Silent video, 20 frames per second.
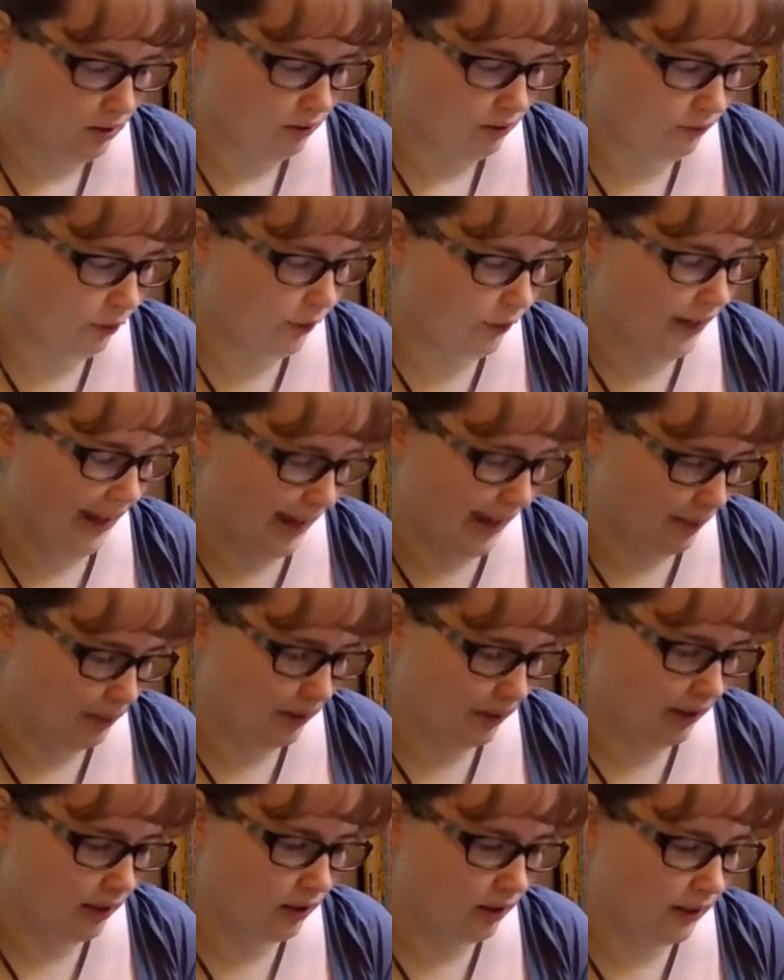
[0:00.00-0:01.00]

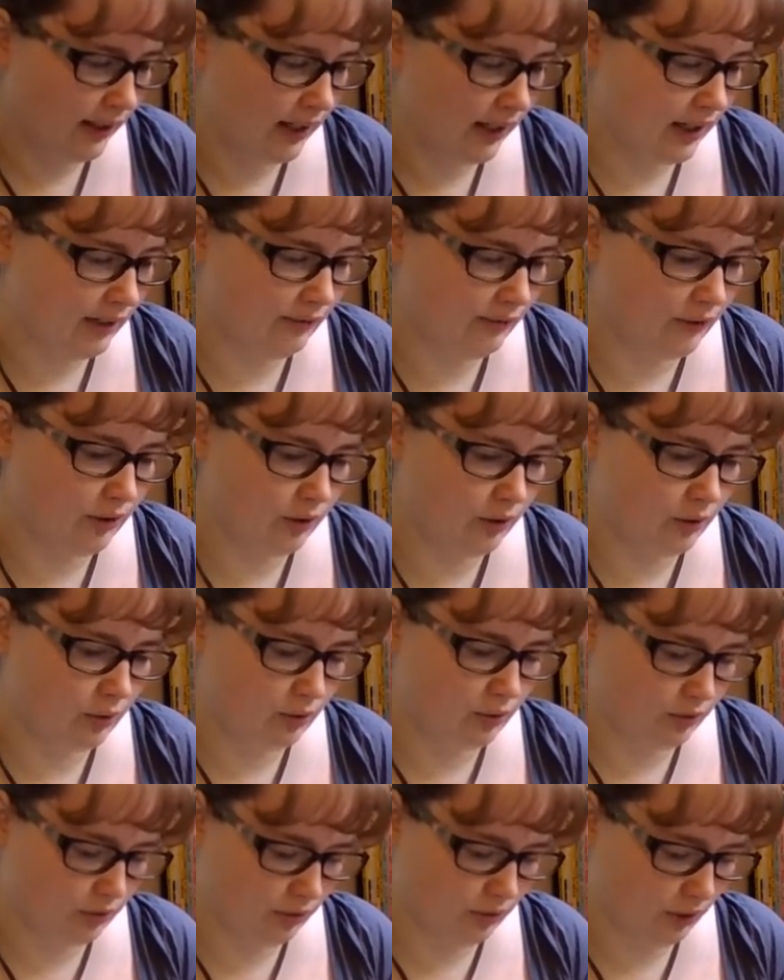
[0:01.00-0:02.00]
vocabulary if you
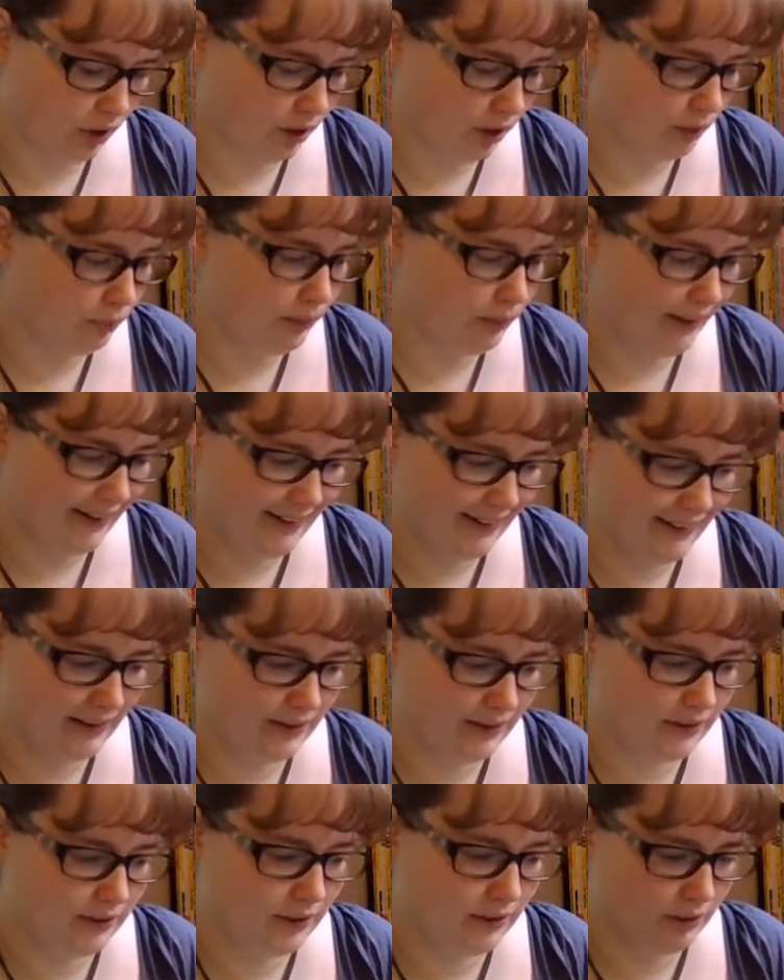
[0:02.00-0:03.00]
aren't planning
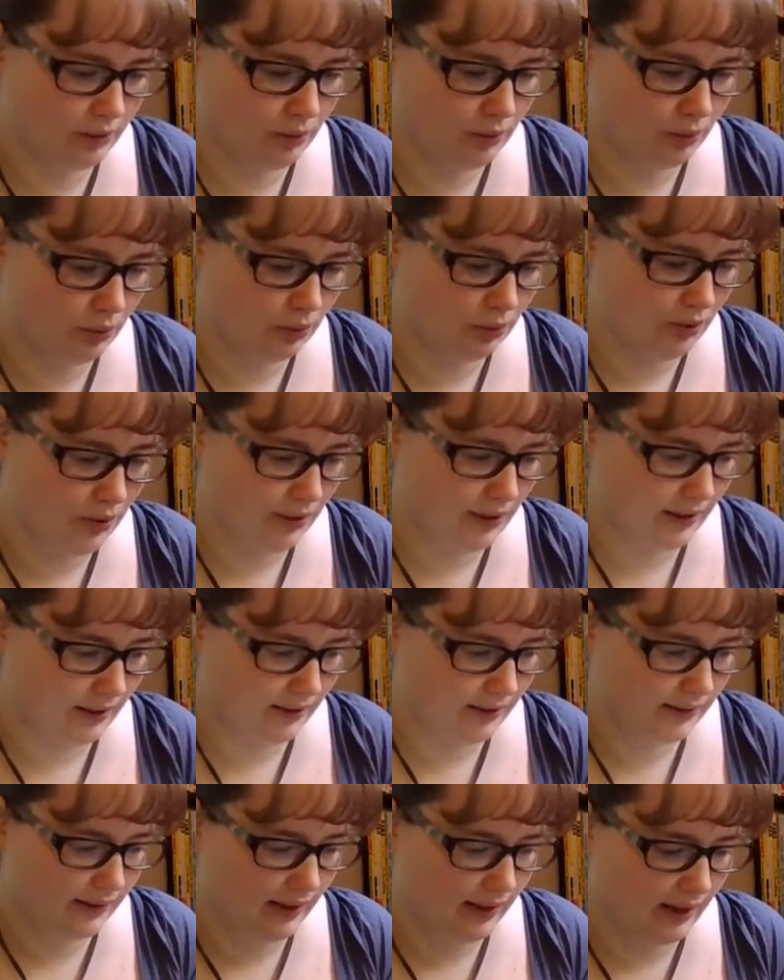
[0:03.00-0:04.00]
to do
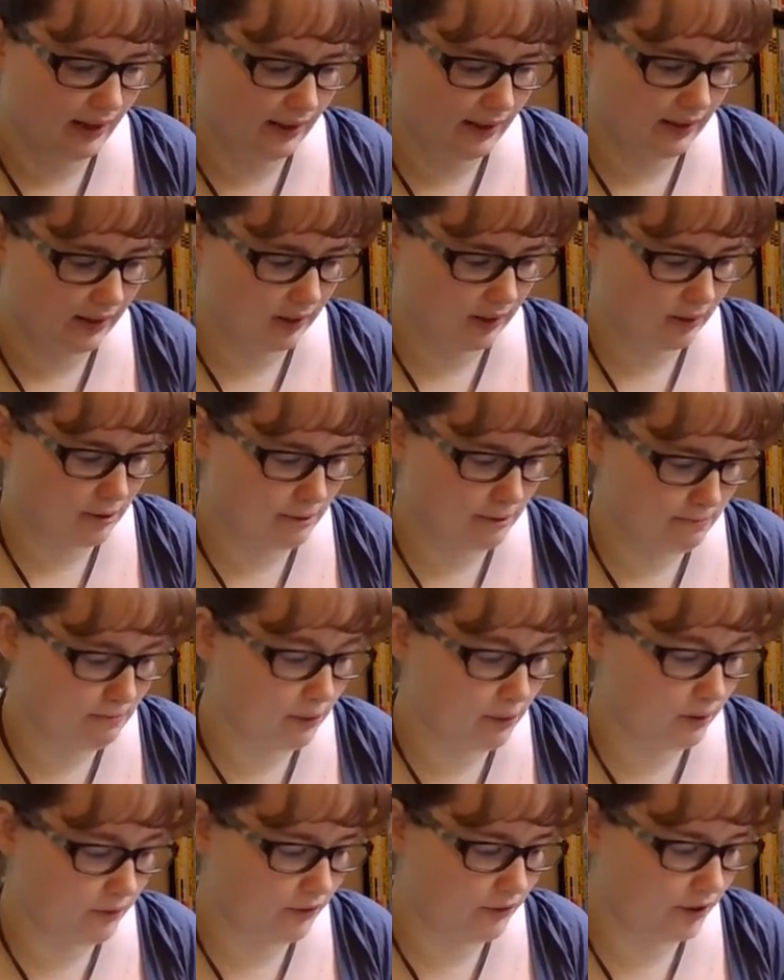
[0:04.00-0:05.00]
things like
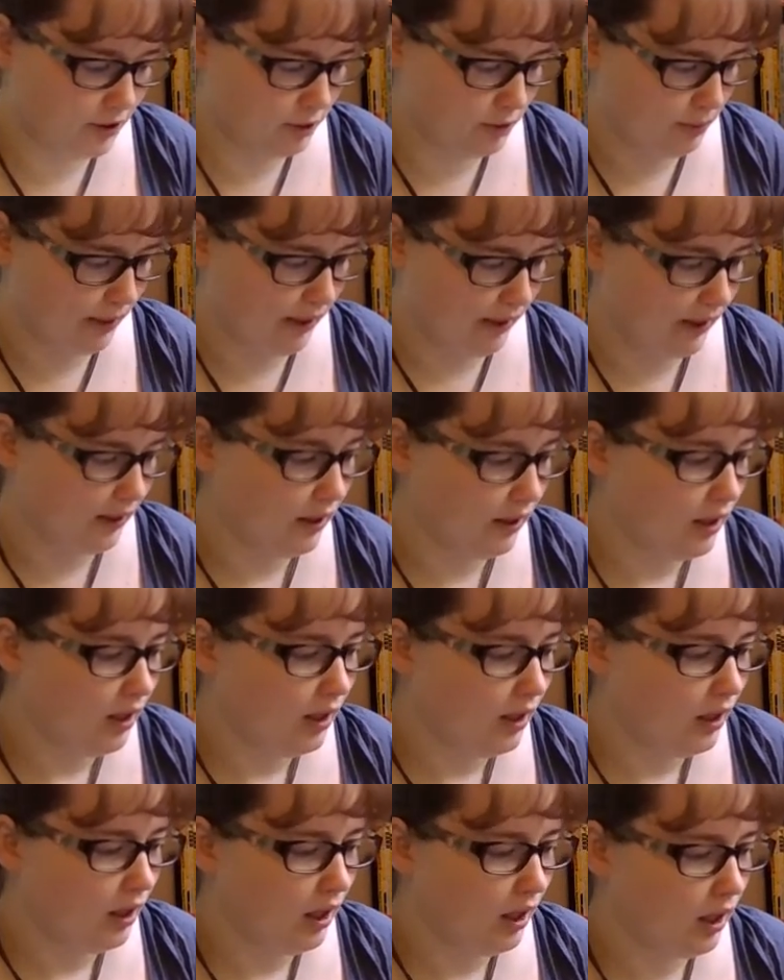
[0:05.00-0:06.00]
move to Japan.
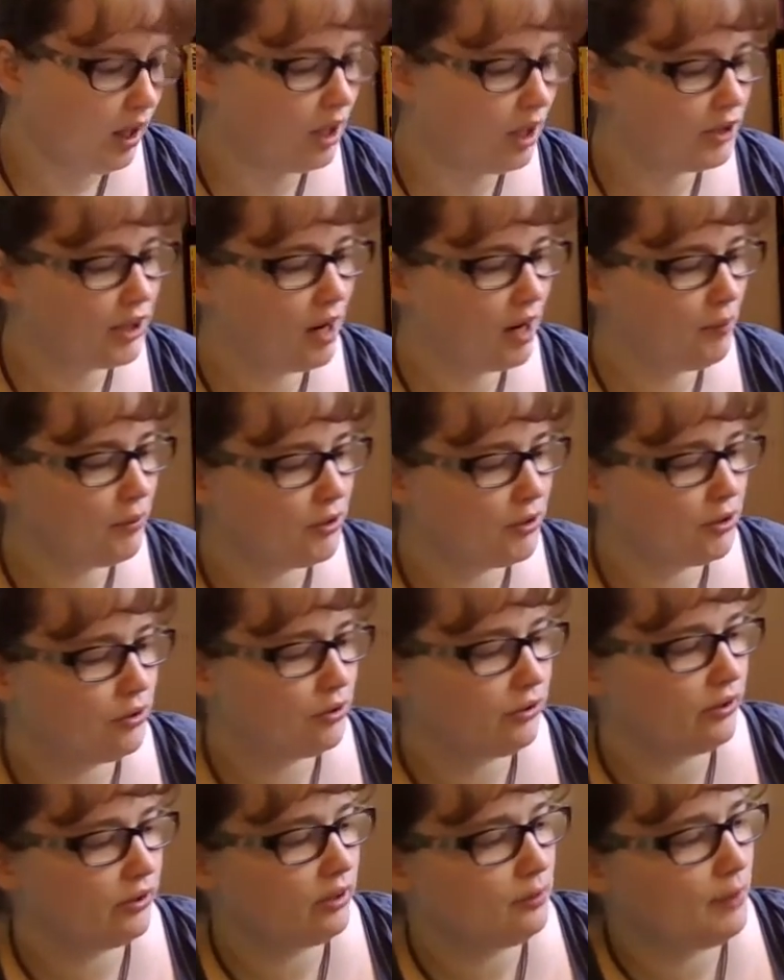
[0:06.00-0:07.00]
Chapter 2
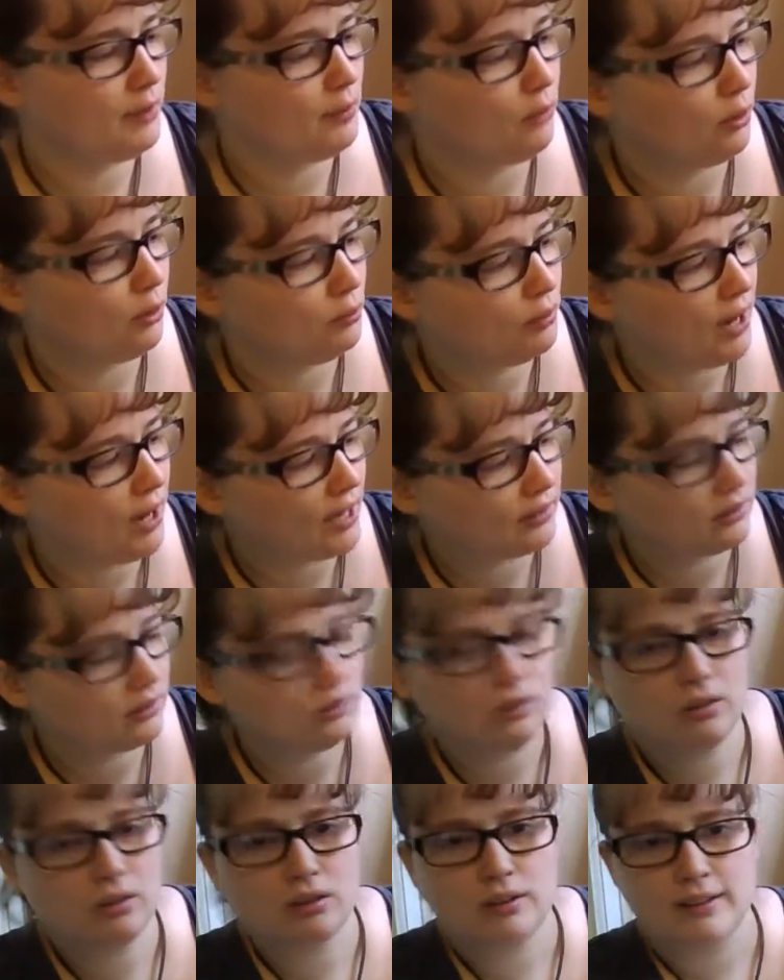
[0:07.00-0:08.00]
is a little bit more
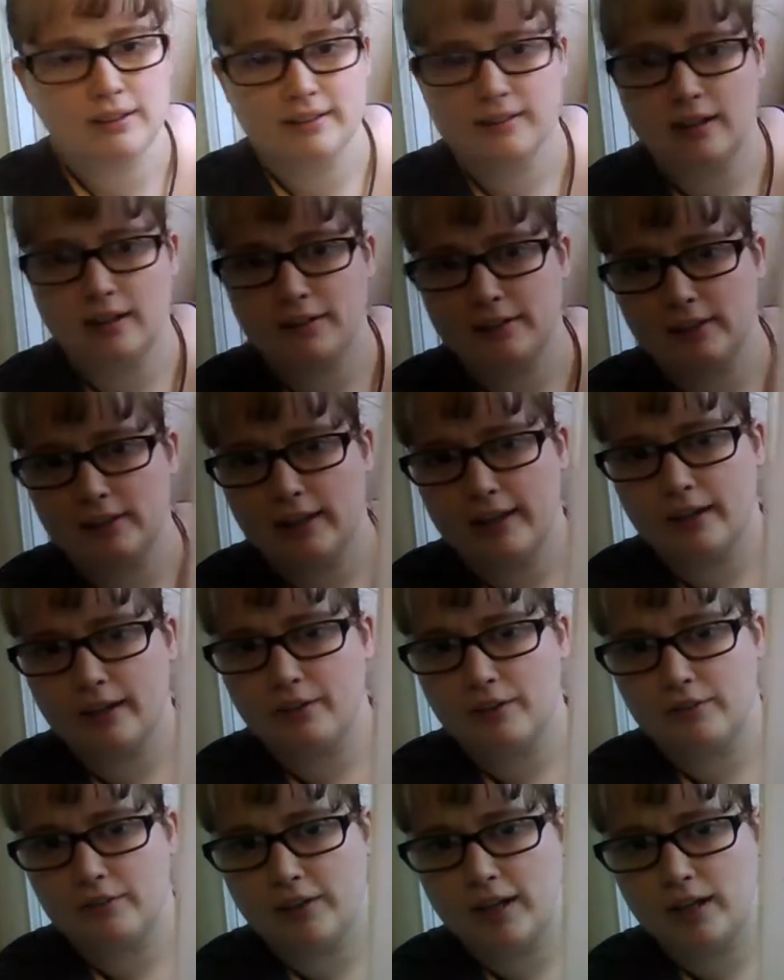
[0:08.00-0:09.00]
practical. It's got the
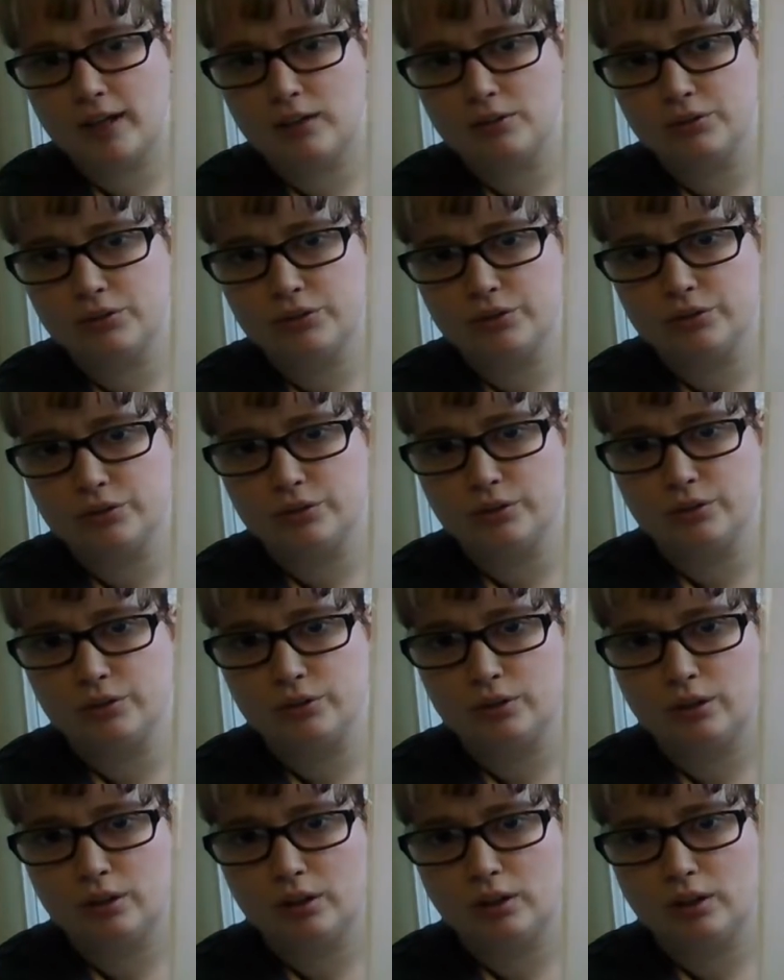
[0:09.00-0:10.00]
layout of a house
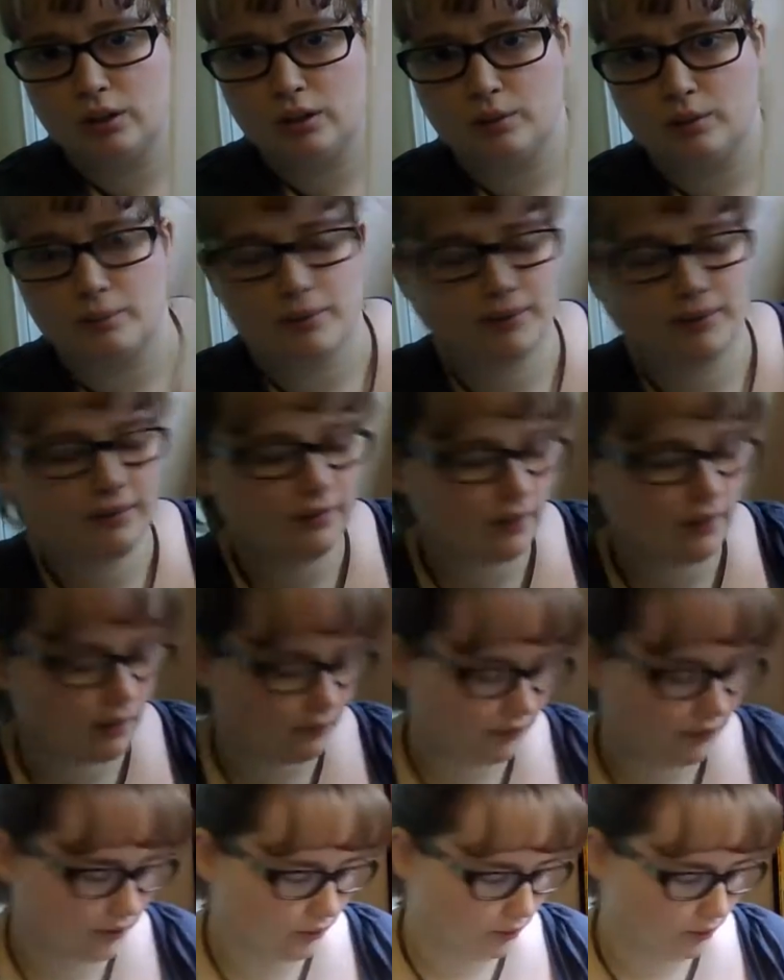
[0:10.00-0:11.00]
and stuff, so